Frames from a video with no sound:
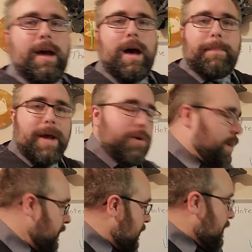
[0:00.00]
about
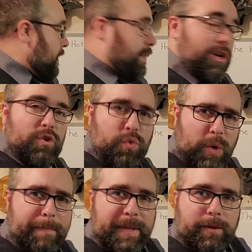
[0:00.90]
the
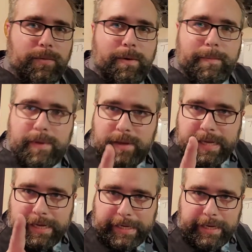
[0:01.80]
creep in the room.
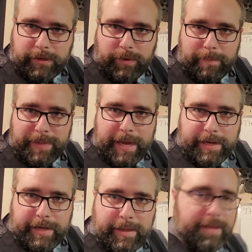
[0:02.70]
Heat creep, that
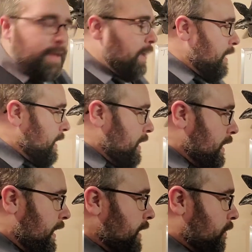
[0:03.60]
is.
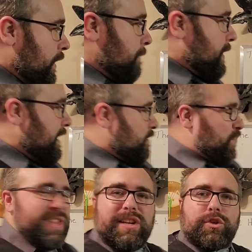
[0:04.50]
Heat creep is
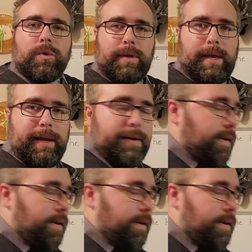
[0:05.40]
residual heat